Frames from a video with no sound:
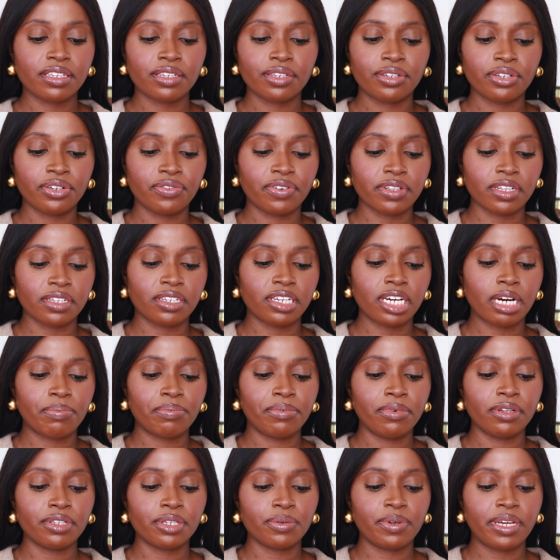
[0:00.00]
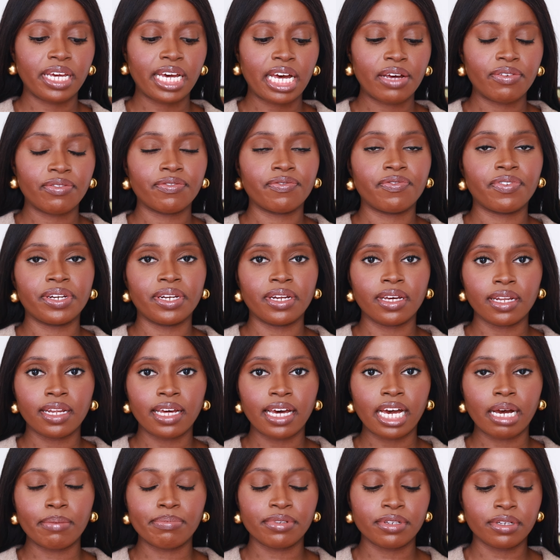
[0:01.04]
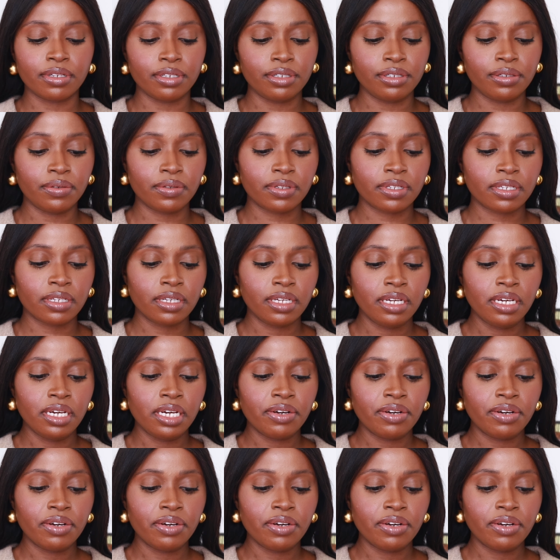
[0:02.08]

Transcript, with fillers: So for the top notes, we have Vanilla Absolute.